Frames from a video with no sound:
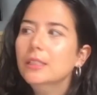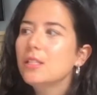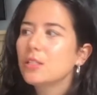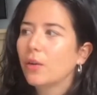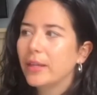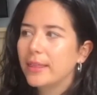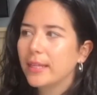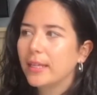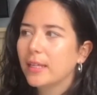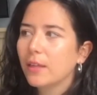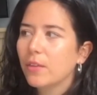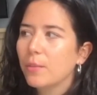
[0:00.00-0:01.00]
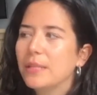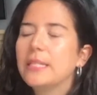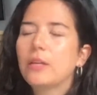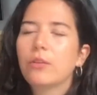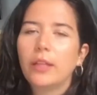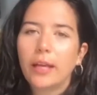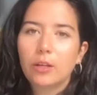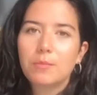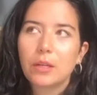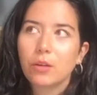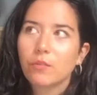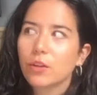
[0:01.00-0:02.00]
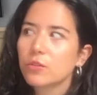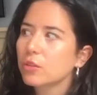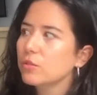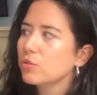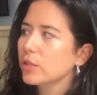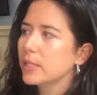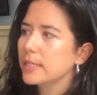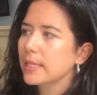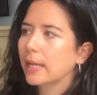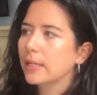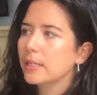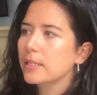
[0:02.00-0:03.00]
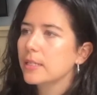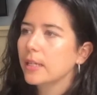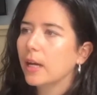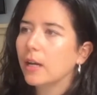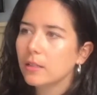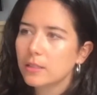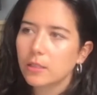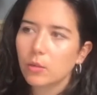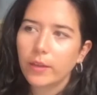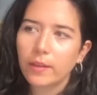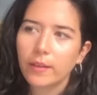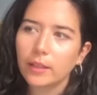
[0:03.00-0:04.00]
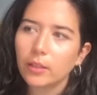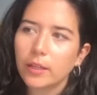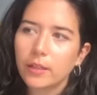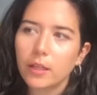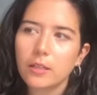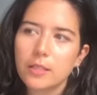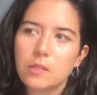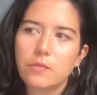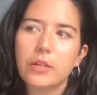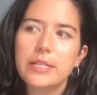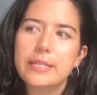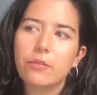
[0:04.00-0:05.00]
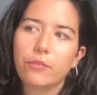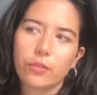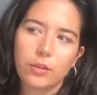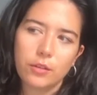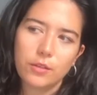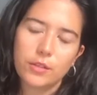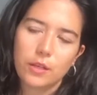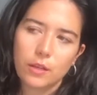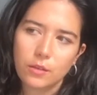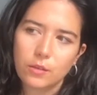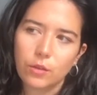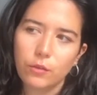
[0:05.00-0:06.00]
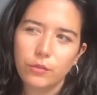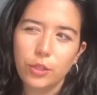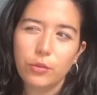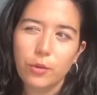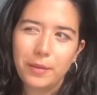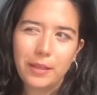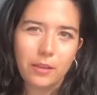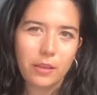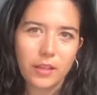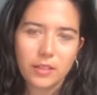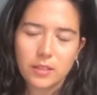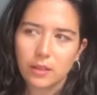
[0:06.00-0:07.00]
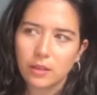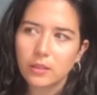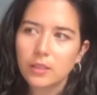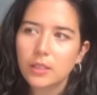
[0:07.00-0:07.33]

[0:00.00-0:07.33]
So I think the material that comes out of those countries and the arts and the way that they look at the arts is very different to sort of European theatre.